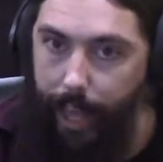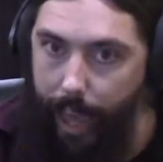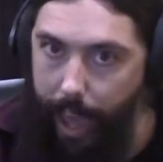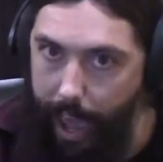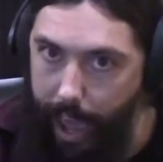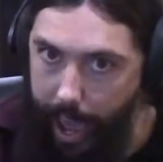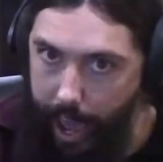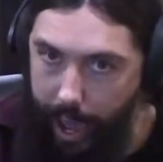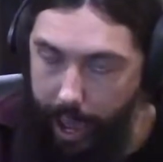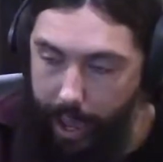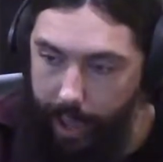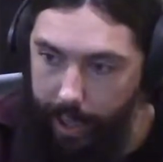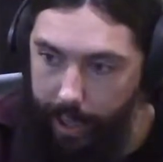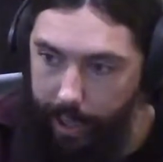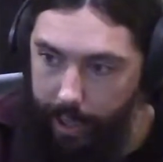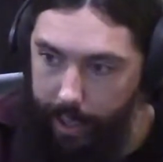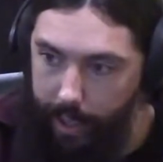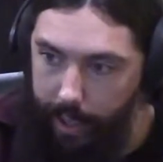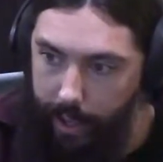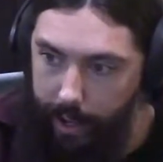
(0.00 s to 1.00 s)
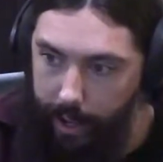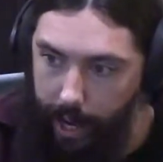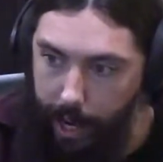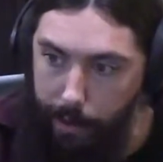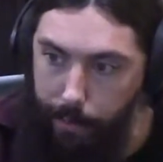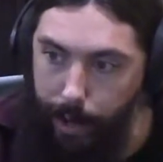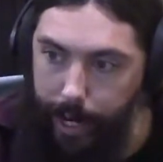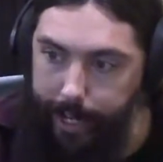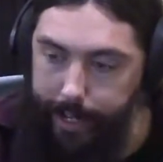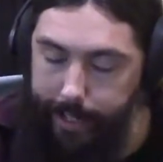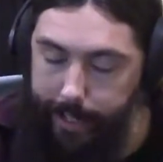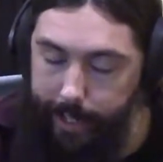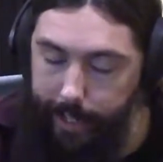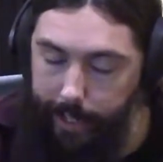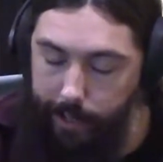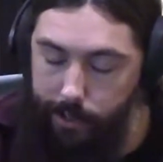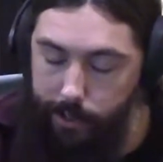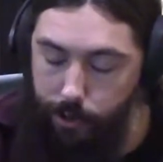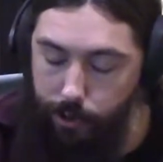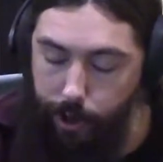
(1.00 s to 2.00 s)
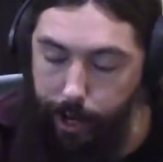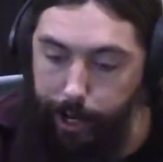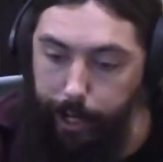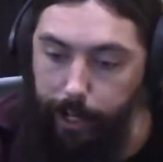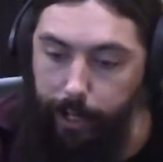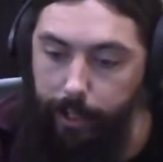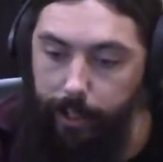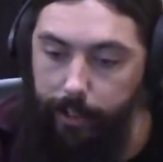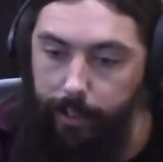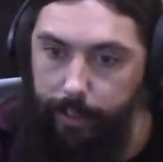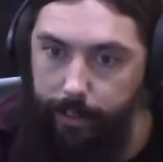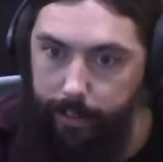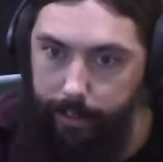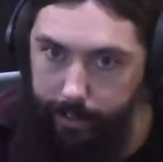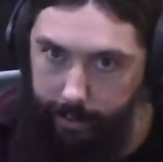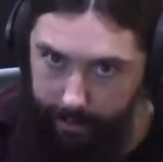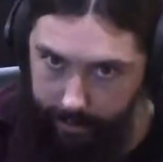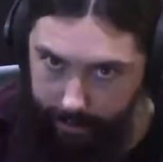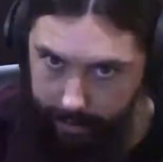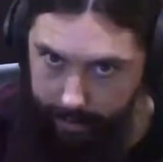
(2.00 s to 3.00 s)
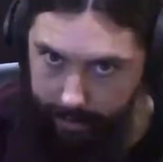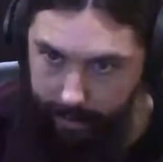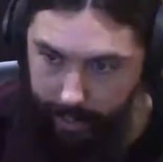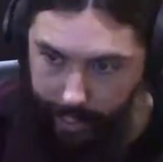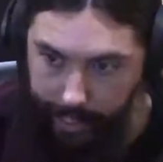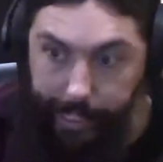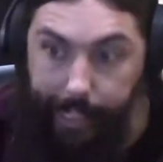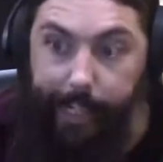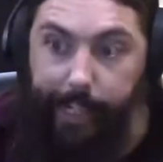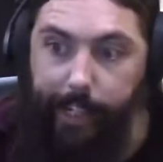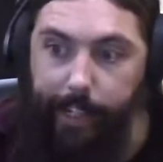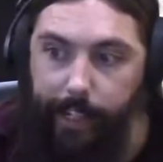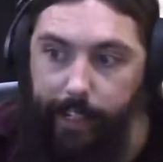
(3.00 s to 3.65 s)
A, and my sixth string, E.